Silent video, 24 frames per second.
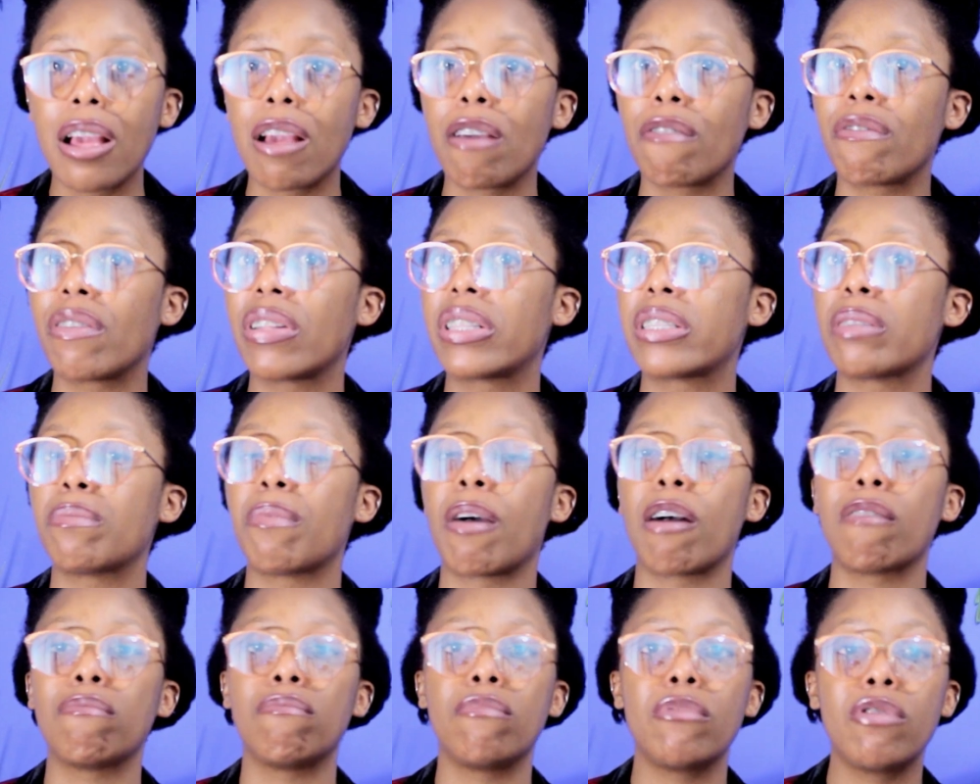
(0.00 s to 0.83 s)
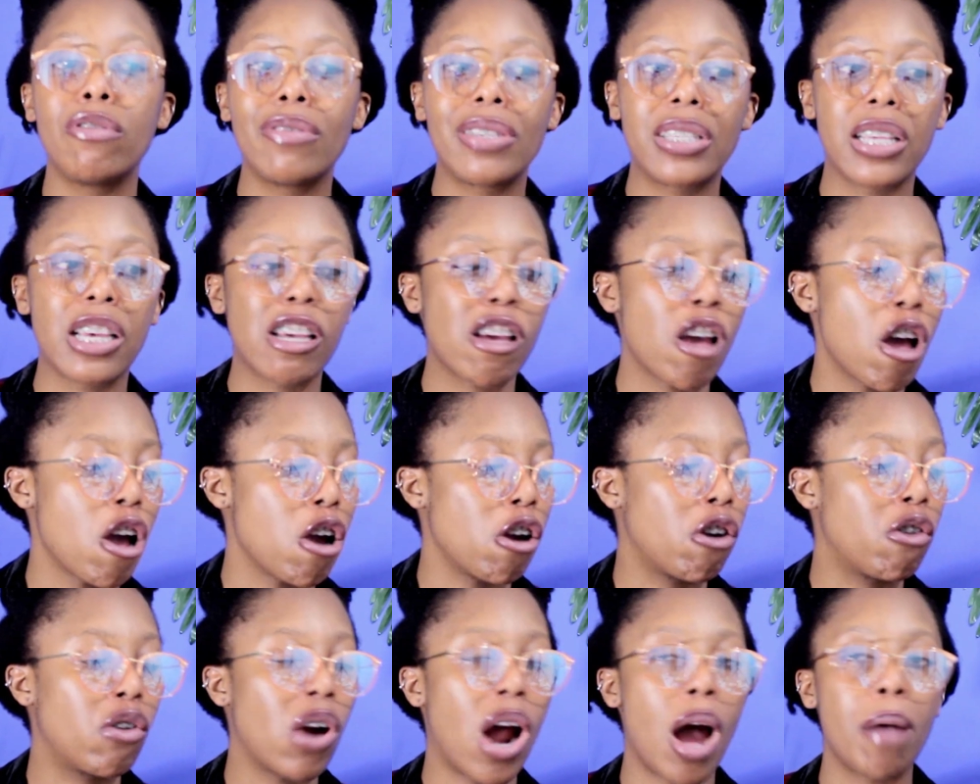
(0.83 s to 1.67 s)
If it's about music,
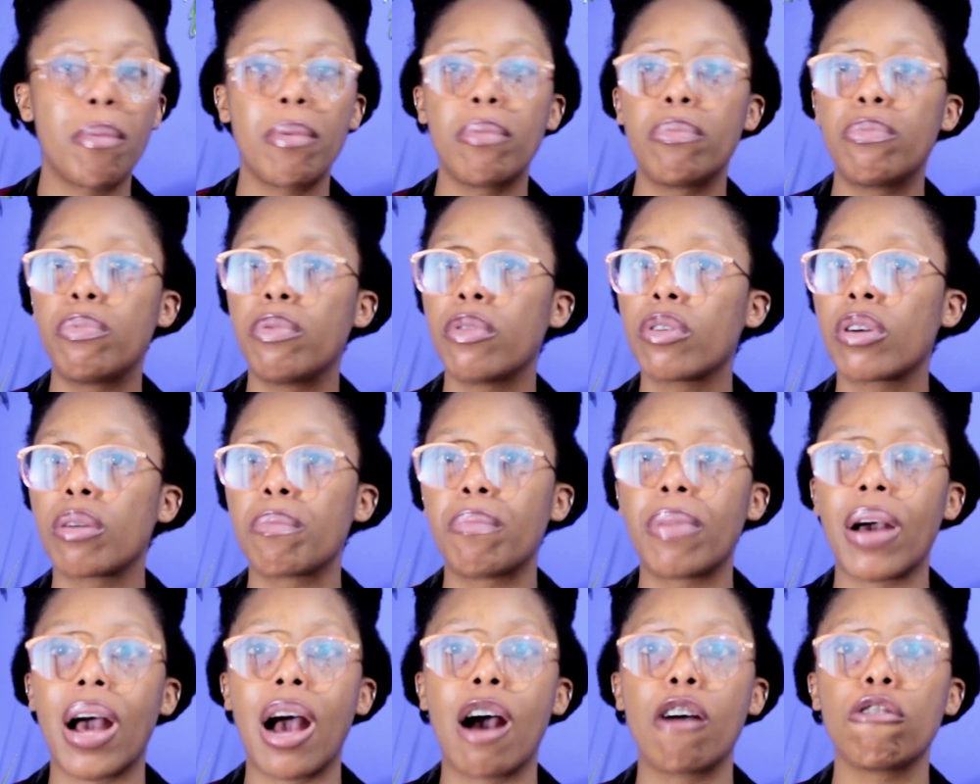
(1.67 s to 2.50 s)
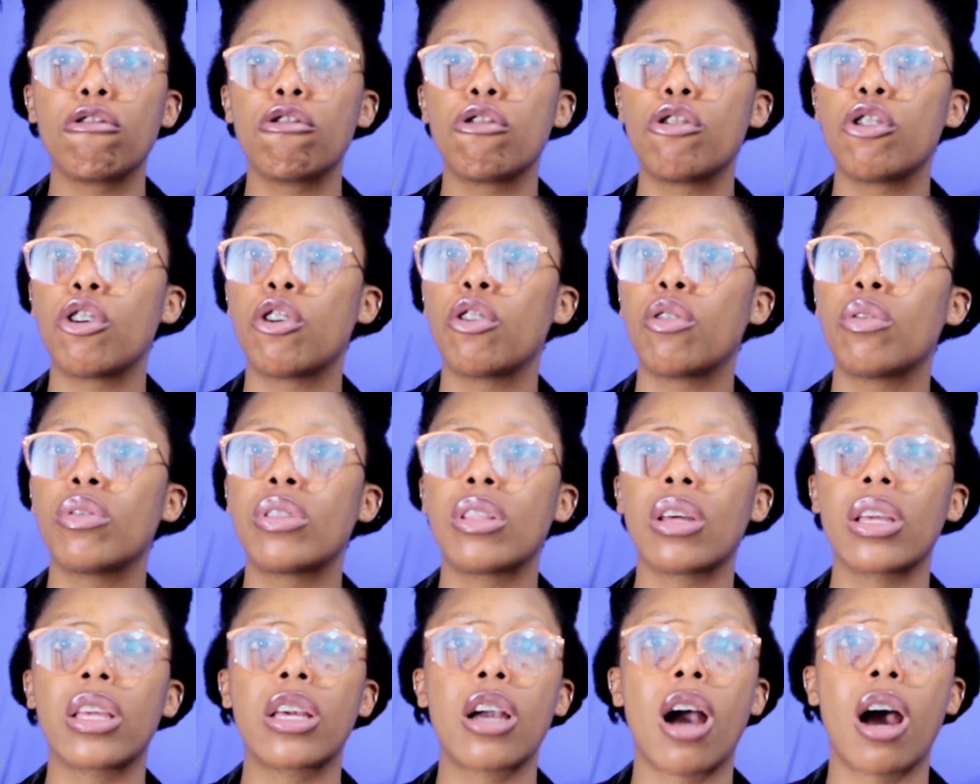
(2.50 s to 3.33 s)
grab a book about, you know,
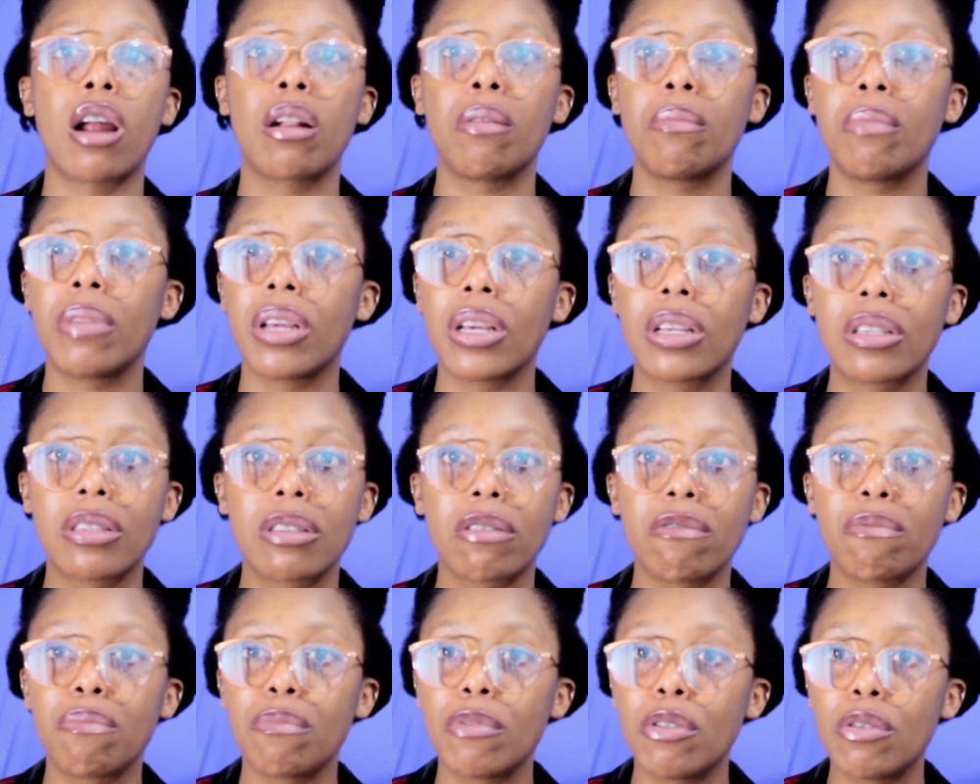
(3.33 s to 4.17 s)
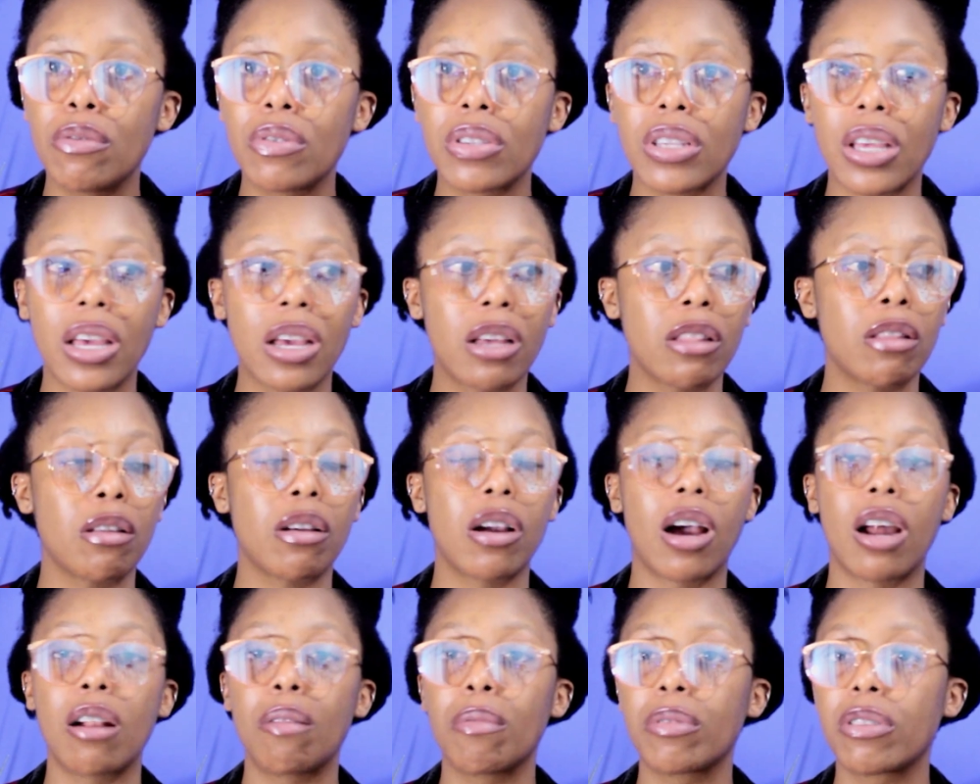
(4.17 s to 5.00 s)
the economics of music, the
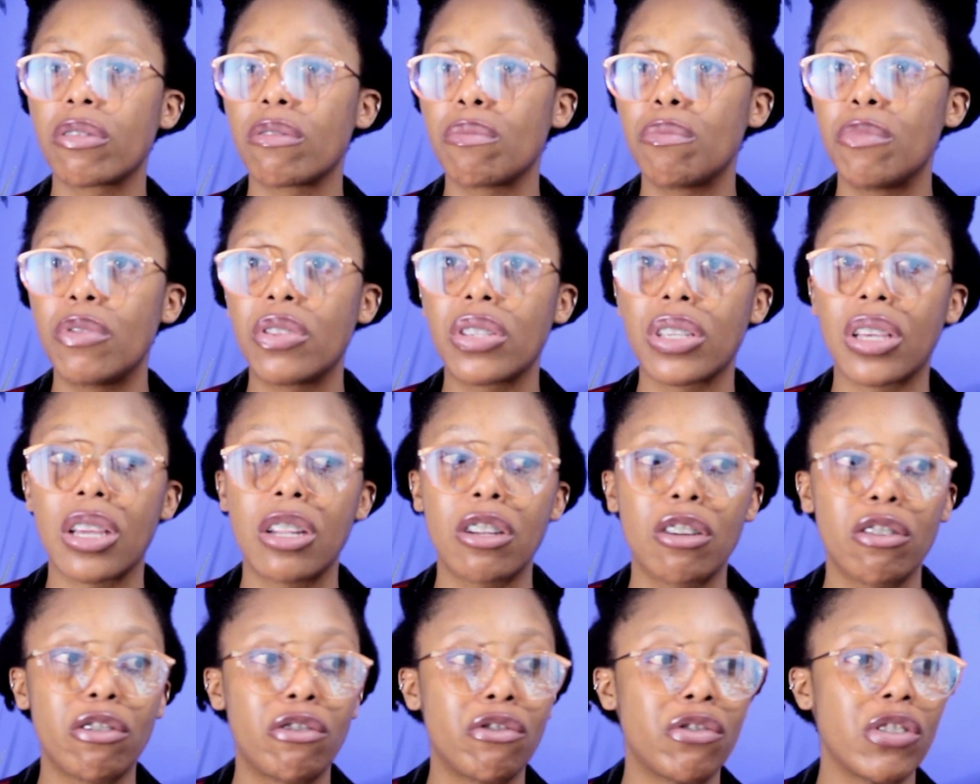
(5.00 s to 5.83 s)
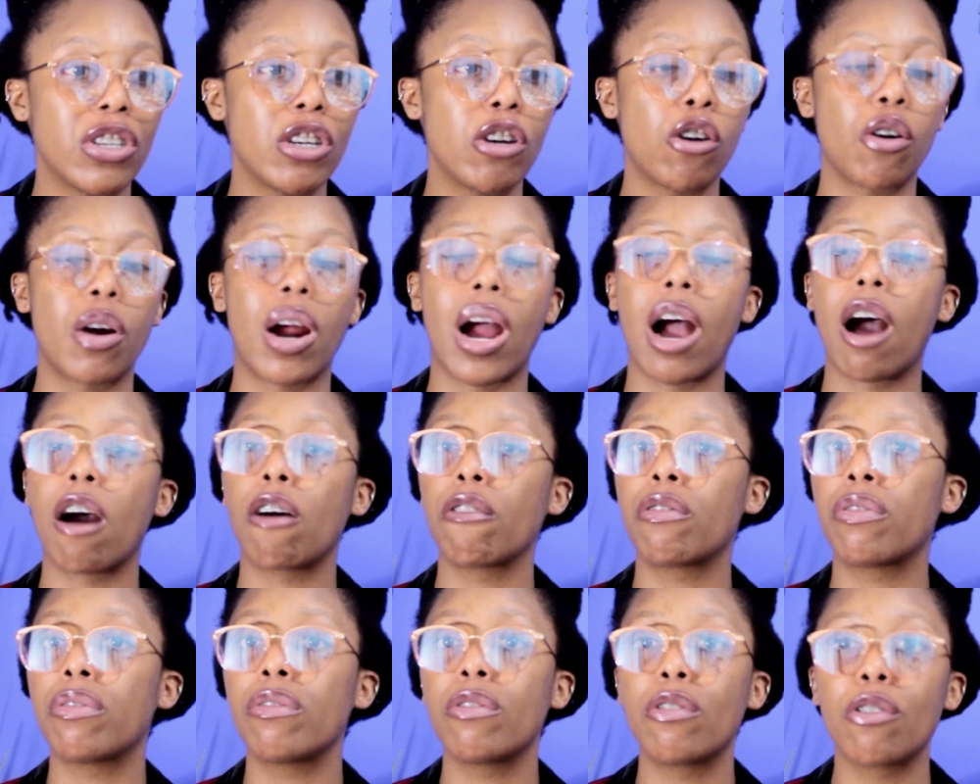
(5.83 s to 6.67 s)
economics of the music industry, or
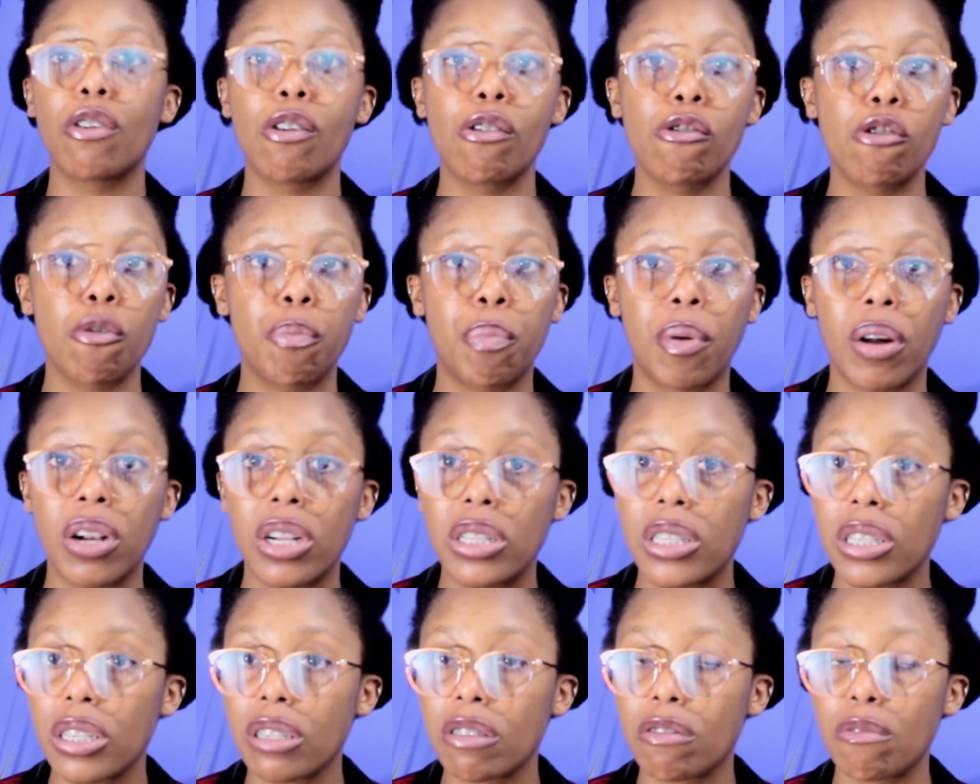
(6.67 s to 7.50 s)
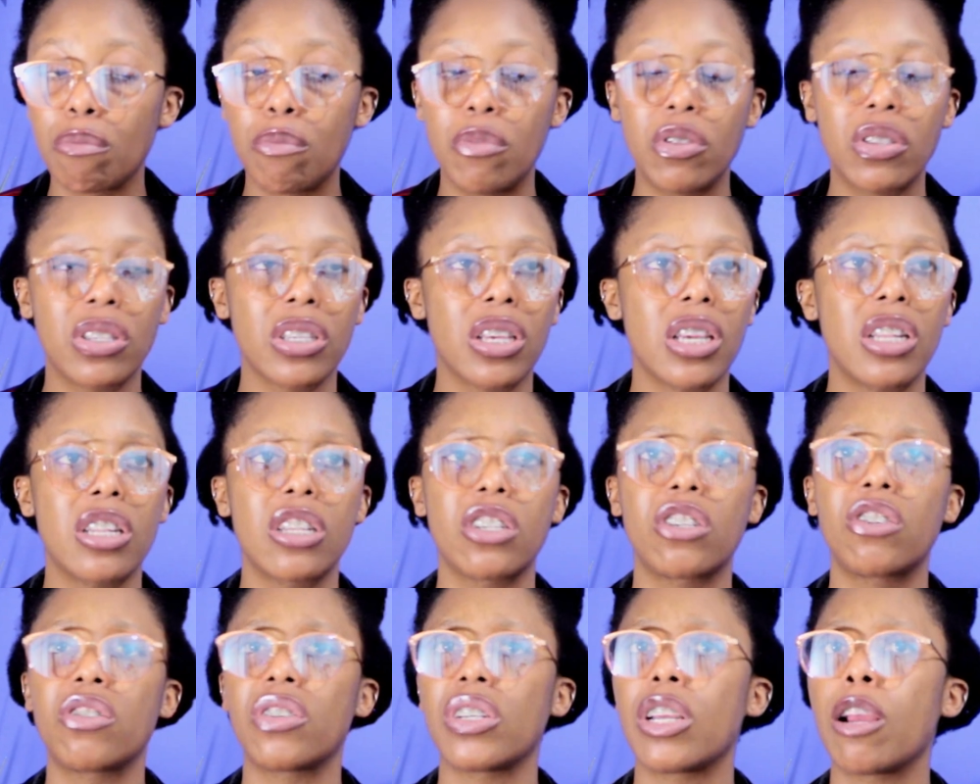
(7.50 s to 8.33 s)
how, you know, the politics of the music
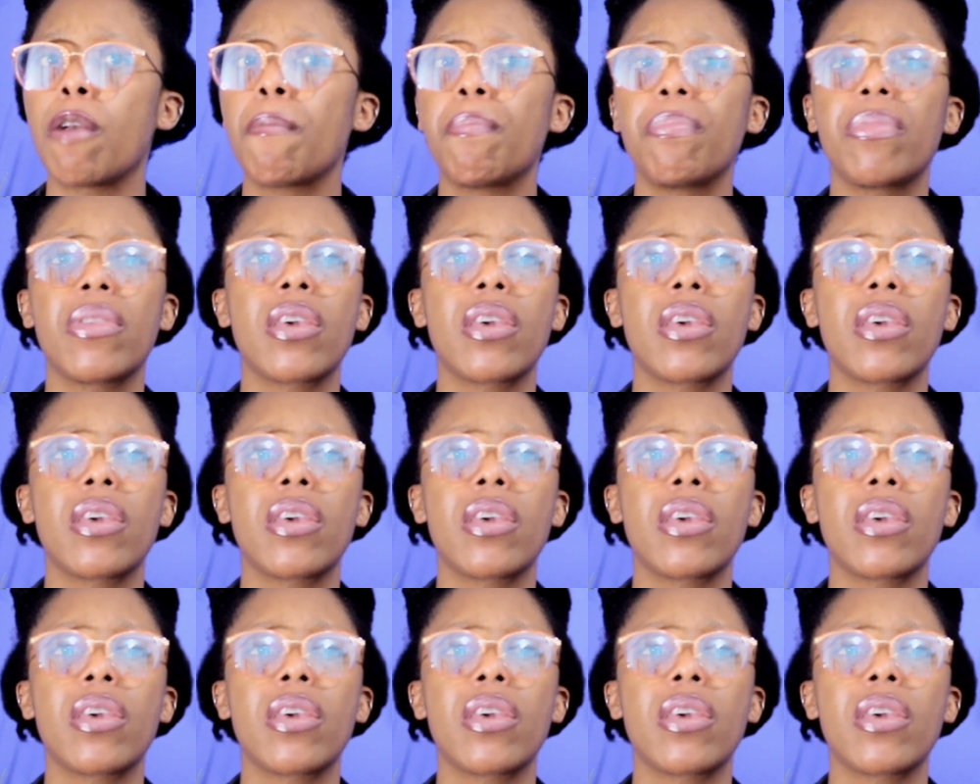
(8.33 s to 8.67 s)
industry.